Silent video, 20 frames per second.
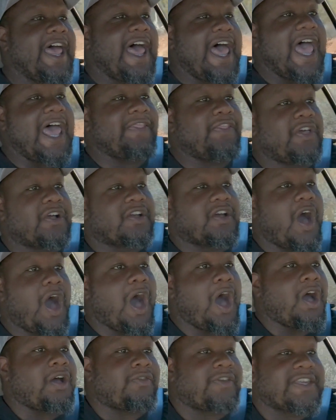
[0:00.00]
and the
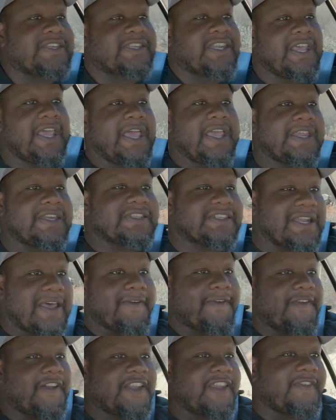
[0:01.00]
car is
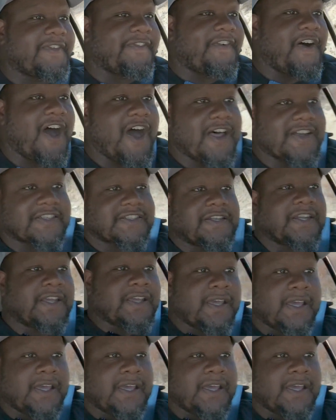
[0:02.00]
definitely fast.